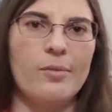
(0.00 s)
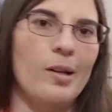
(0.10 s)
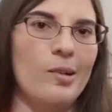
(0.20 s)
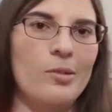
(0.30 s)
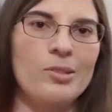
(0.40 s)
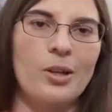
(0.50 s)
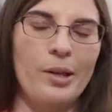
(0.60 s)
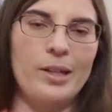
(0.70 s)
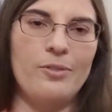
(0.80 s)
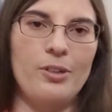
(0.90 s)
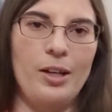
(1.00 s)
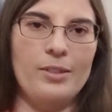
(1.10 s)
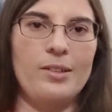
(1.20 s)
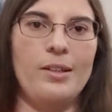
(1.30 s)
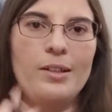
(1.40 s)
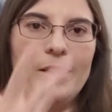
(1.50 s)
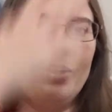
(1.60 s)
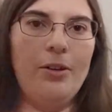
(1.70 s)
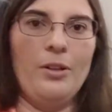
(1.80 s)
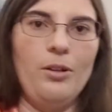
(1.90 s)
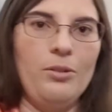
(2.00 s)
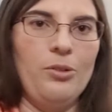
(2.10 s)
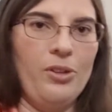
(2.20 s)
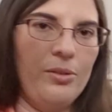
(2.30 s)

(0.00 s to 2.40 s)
I don't know. So like if you accidentally let go, you don't lose it.